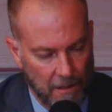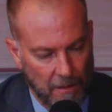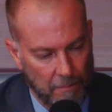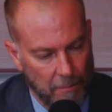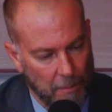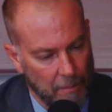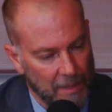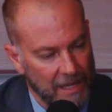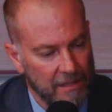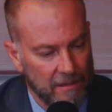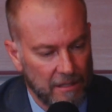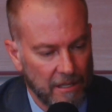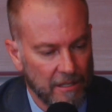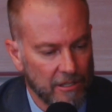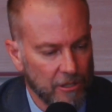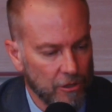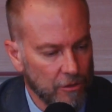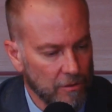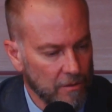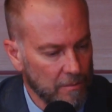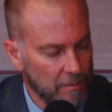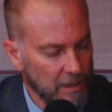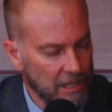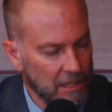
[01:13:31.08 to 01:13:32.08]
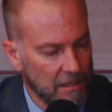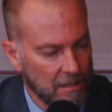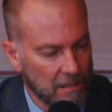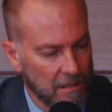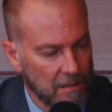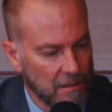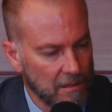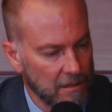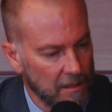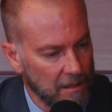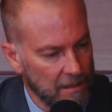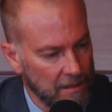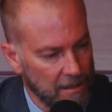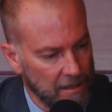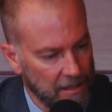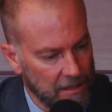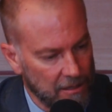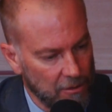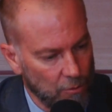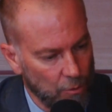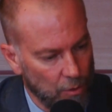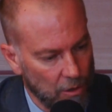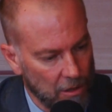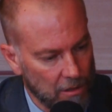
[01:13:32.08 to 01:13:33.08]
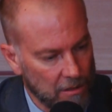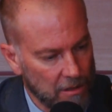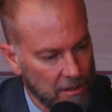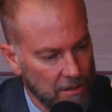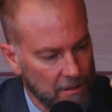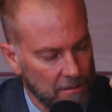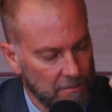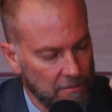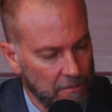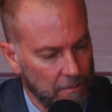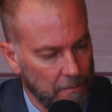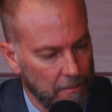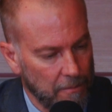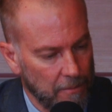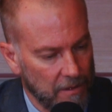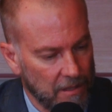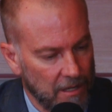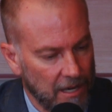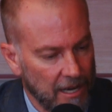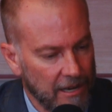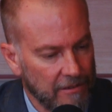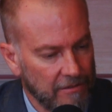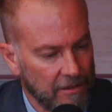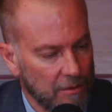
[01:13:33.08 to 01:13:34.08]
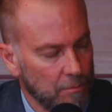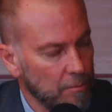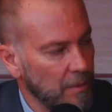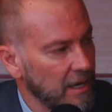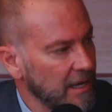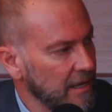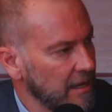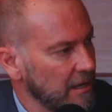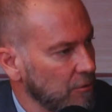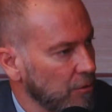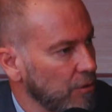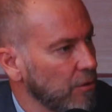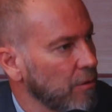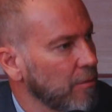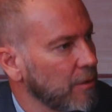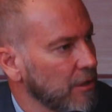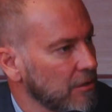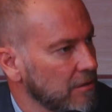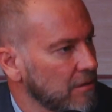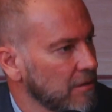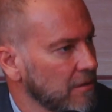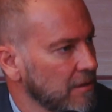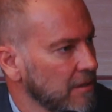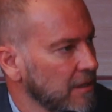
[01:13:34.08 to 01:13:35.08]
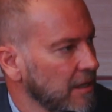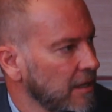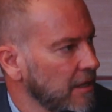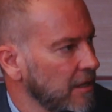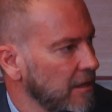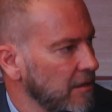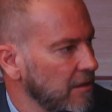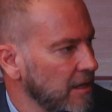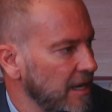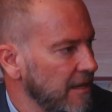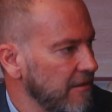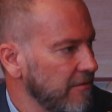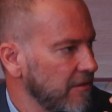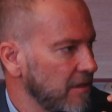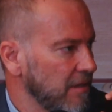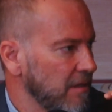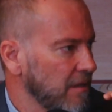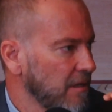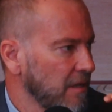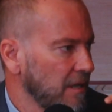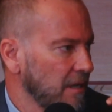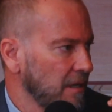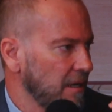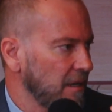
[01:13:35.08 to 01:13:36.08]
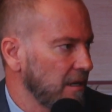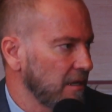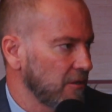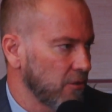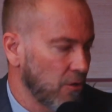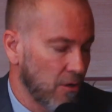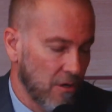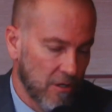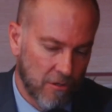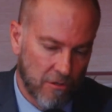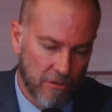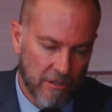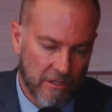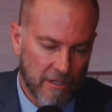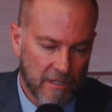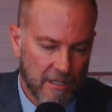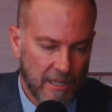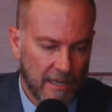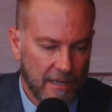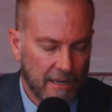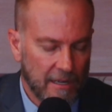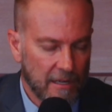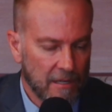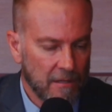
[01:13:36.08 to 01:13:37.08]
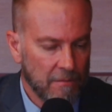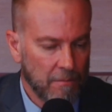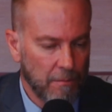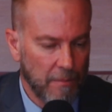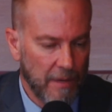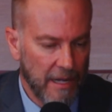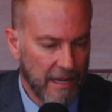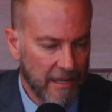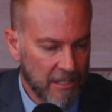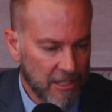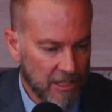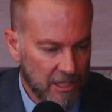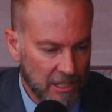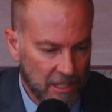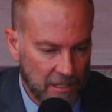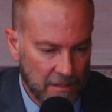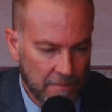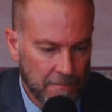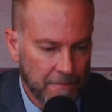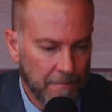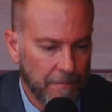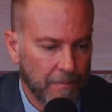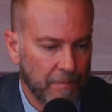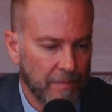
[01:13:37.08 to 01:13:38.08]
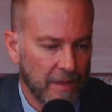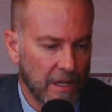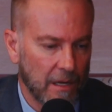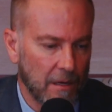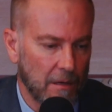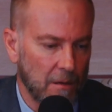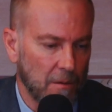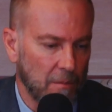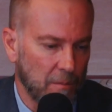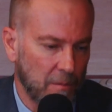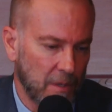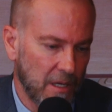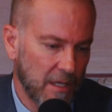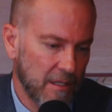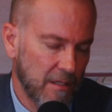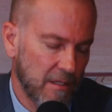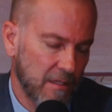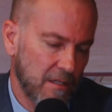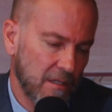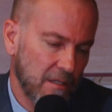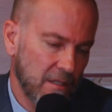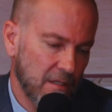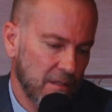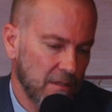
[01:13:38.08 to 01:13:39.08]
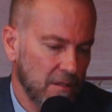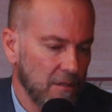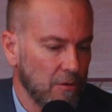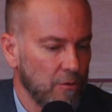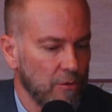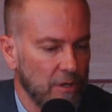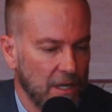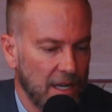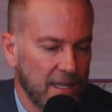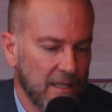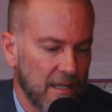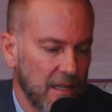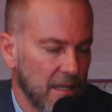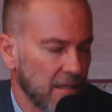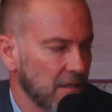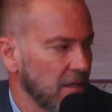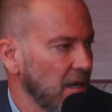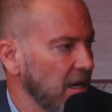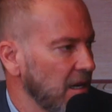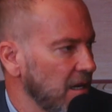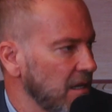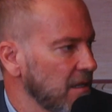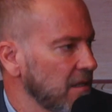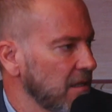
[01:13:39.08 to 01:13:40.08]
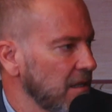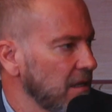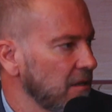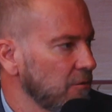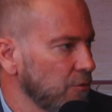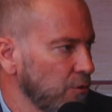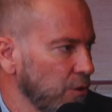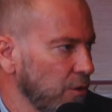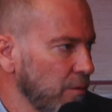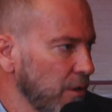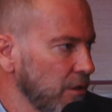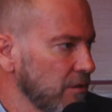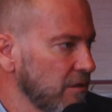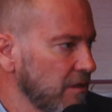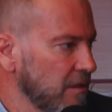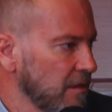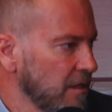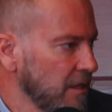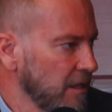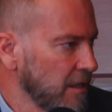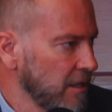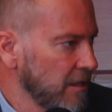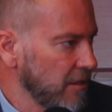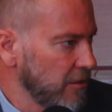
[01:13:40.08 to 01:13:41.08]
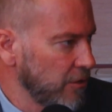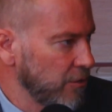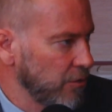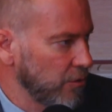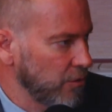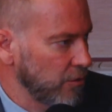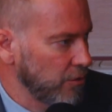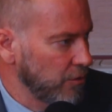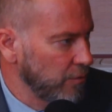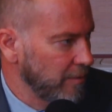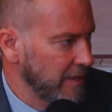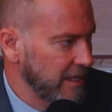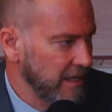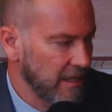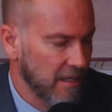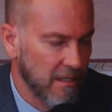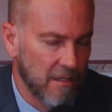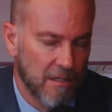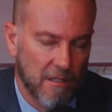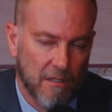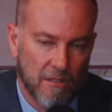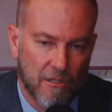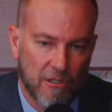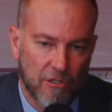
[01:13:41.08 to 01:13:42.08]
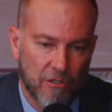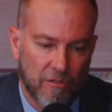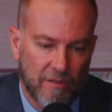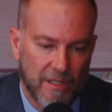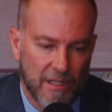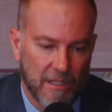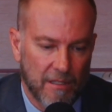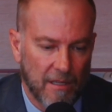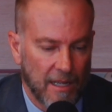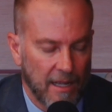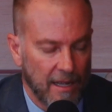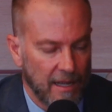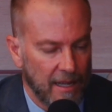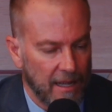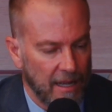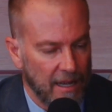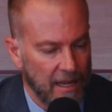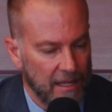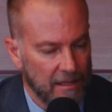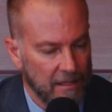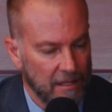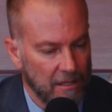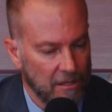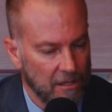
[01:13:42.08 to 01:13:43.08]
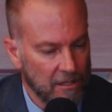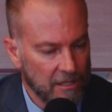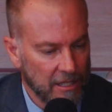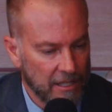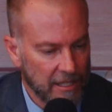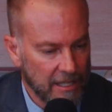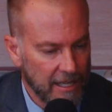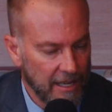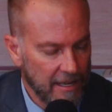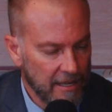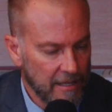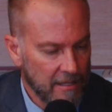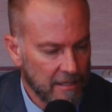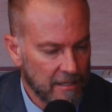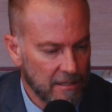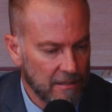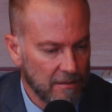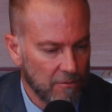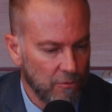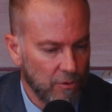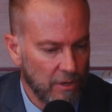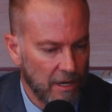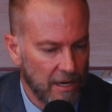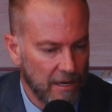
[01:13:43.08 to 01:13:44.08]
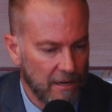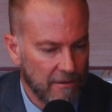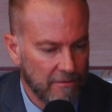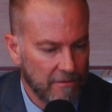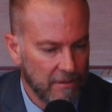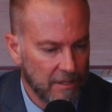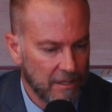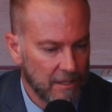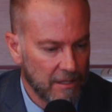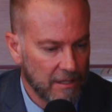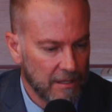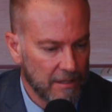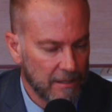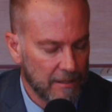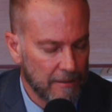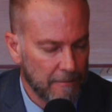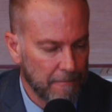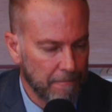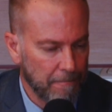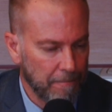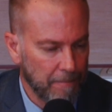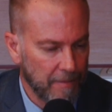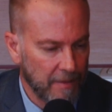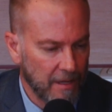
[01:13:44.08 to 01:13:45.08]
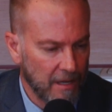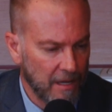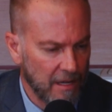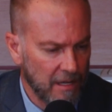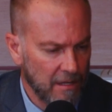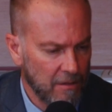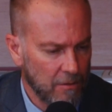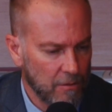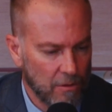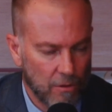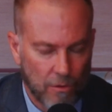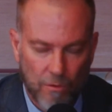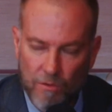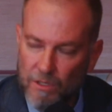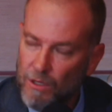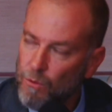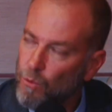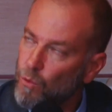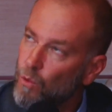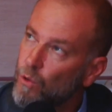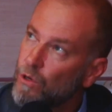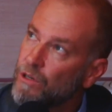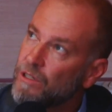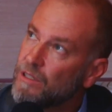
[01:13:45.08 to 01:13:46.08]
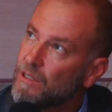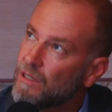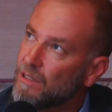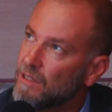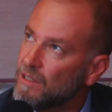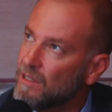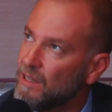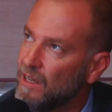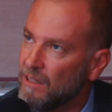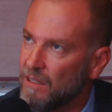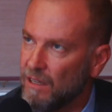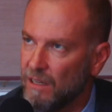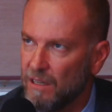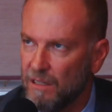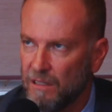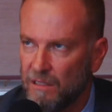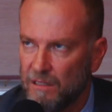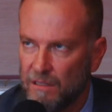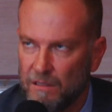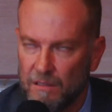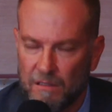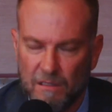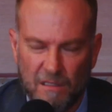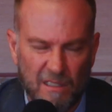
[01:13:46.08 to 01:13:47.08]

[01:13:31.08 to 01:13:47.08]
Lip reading: my attention, because it was driven by a robot. You have doctors there managing, but we had a robot to make the surgery. And the other case, we have, I don't know the word exactly,